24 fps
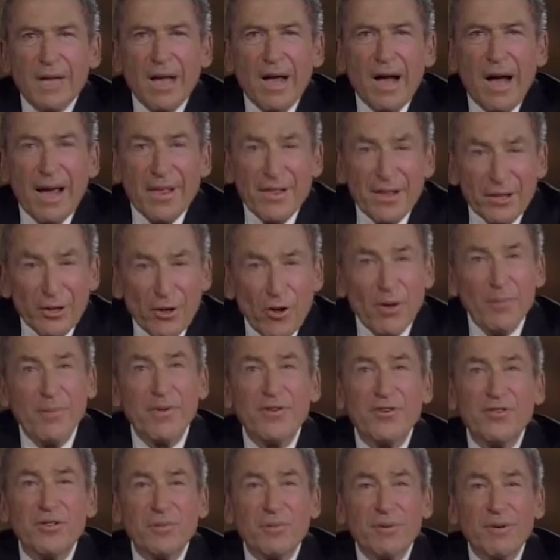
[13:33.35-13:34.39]
I think Long
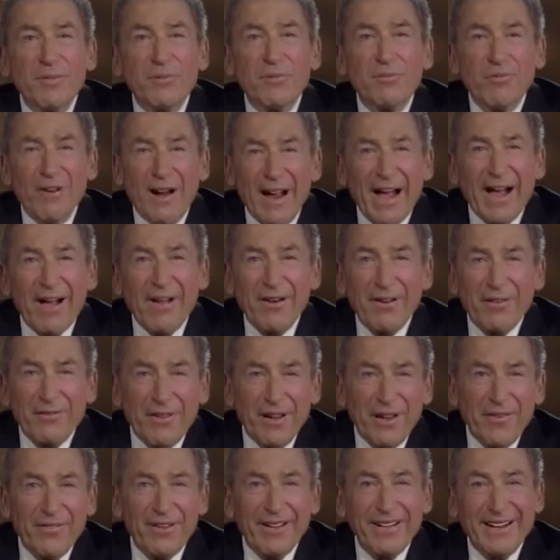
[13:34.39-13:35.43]
Beach should be proud of
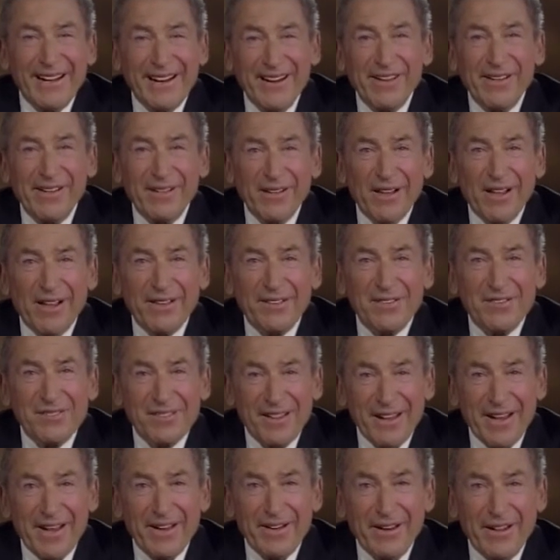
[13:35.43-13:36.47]
having an entity like
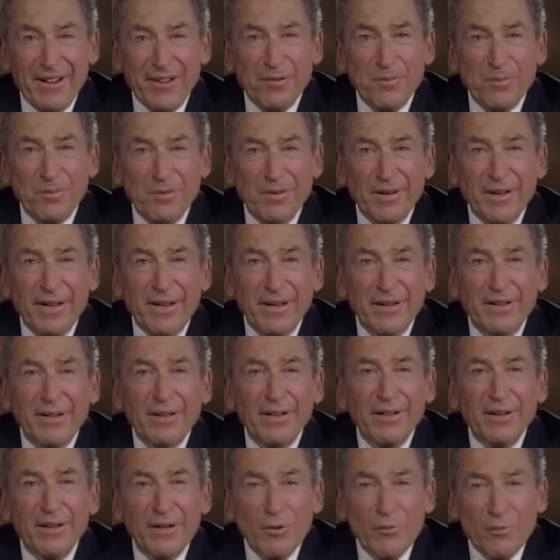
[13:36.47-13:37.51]
SCAN Health Plan
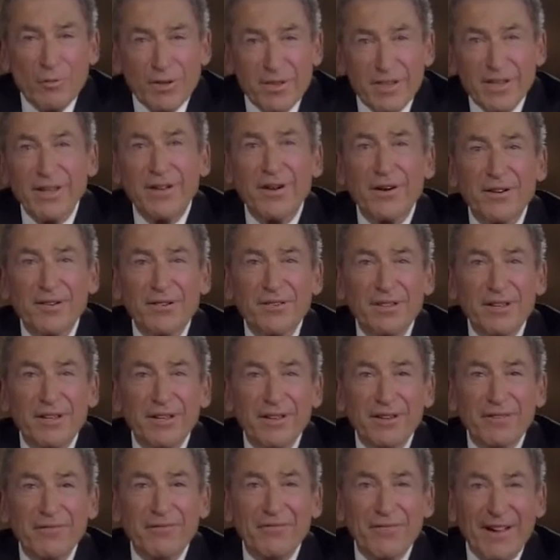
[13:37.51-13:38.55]
within our
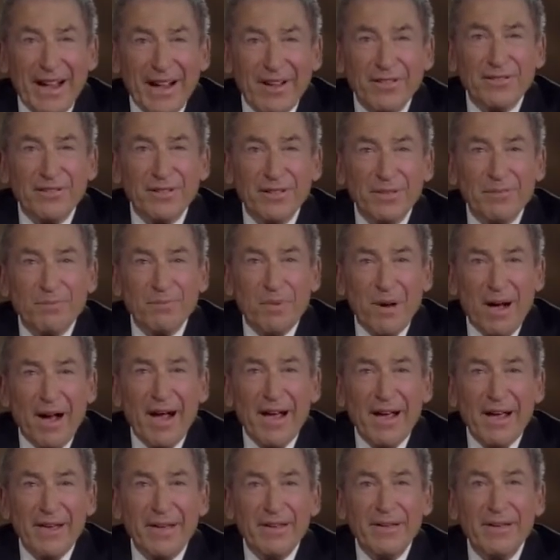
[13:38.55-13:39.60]
city, founded
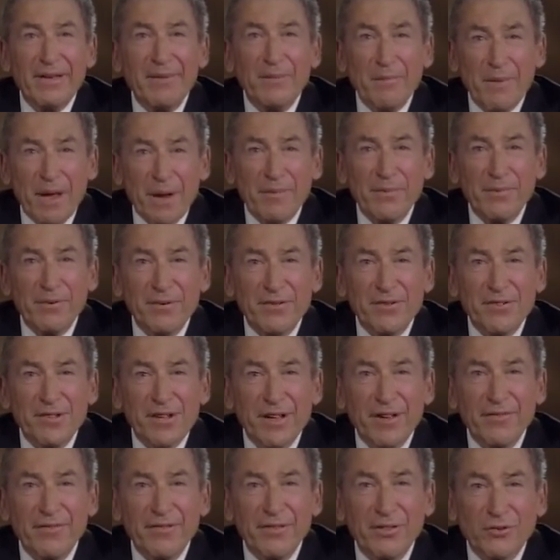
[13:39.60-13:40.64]
by members
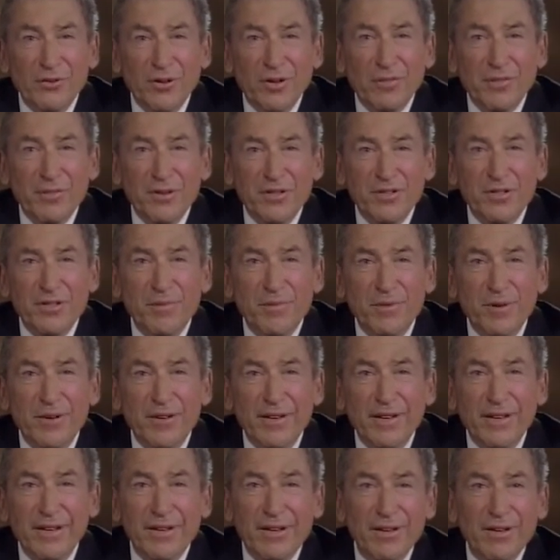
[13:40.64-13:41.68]
of the Long Beach
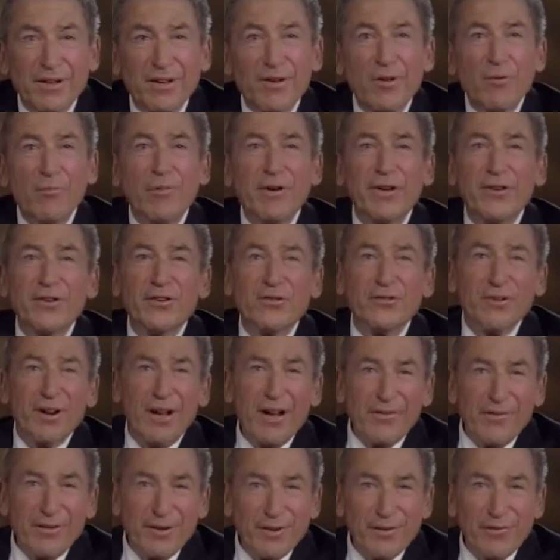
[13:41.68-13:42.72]
community. When you
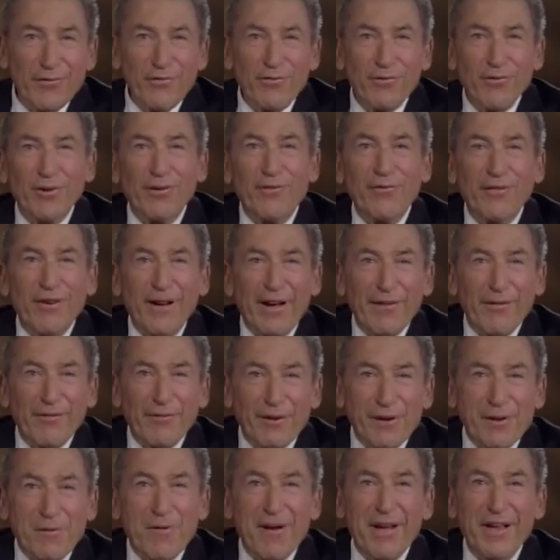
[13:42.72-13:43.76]
drive on the 405
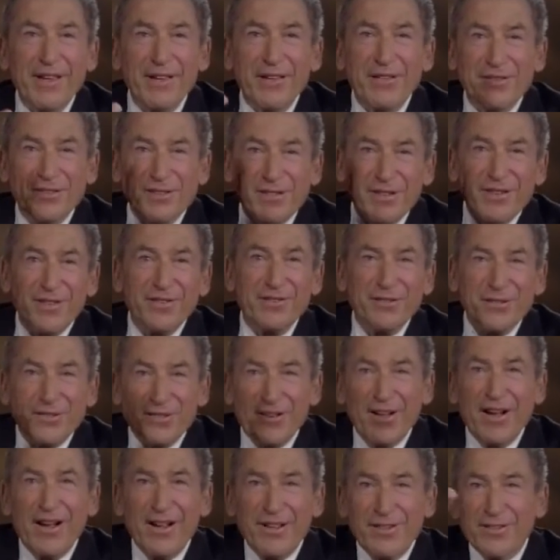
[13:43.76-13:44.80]
freeway, you see their
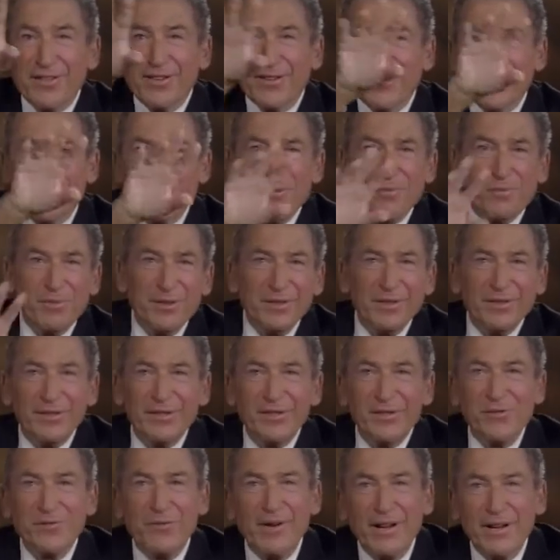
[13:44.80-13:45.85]
signs on those
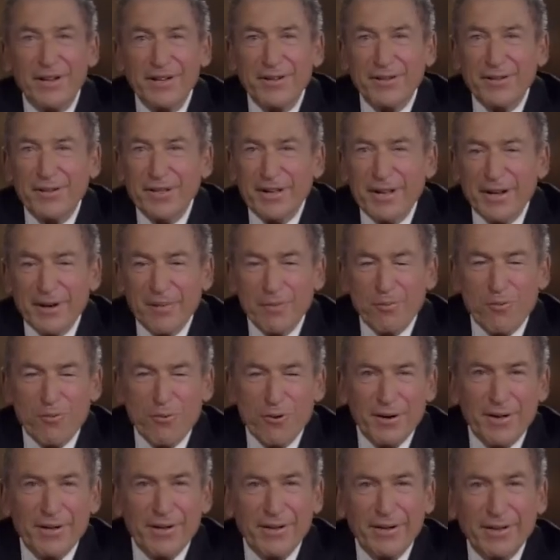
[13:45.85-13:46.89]
buildings right near the
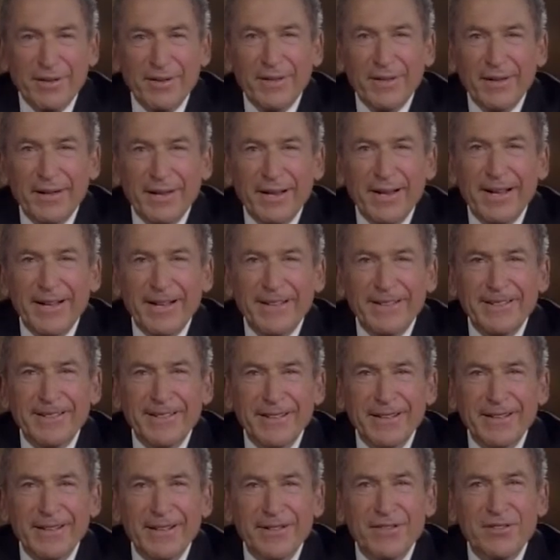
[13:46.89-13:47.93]
airport, and
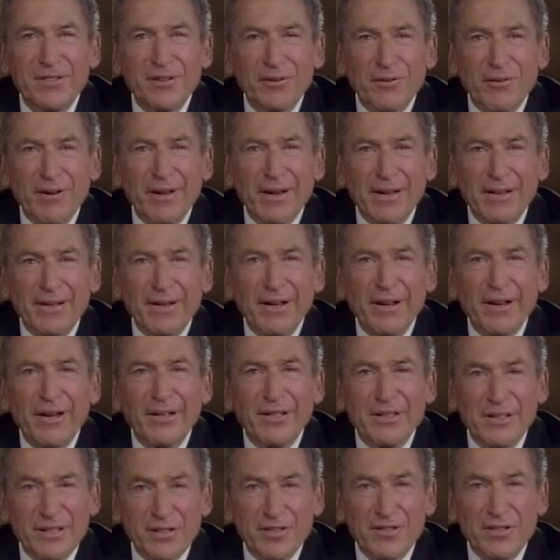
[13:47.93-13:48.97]
it's a great
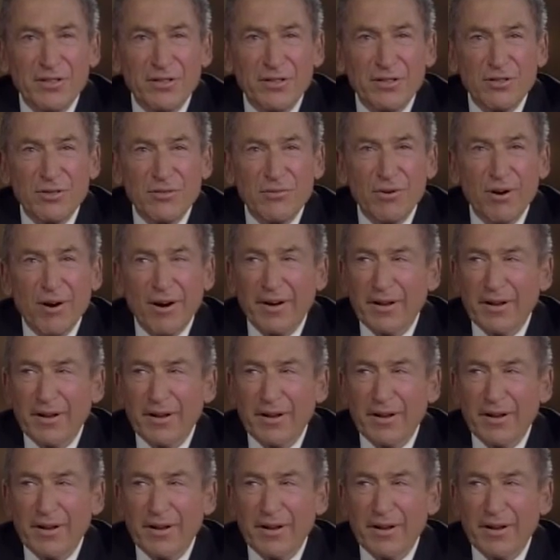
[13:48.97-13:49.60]
addition to our